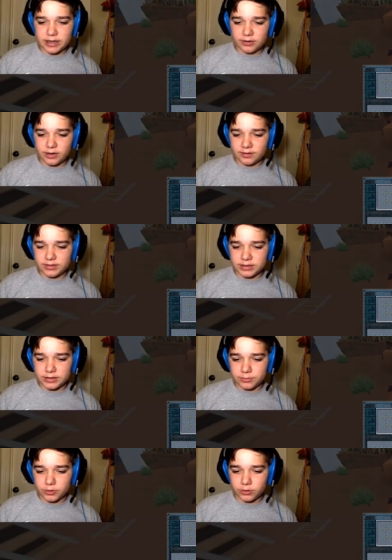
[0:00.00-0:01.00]
a crafting
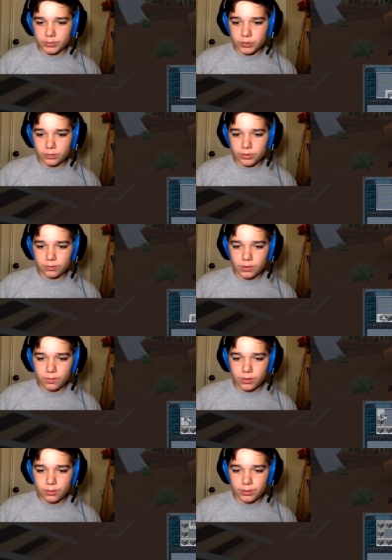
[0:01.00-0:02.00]
table. Boom, boom, boom,
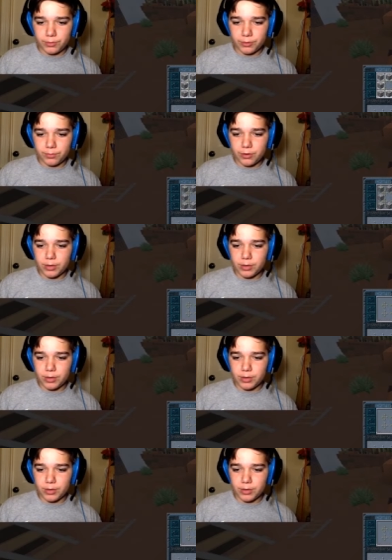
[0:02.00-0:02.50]
boom, boom, boom, boom.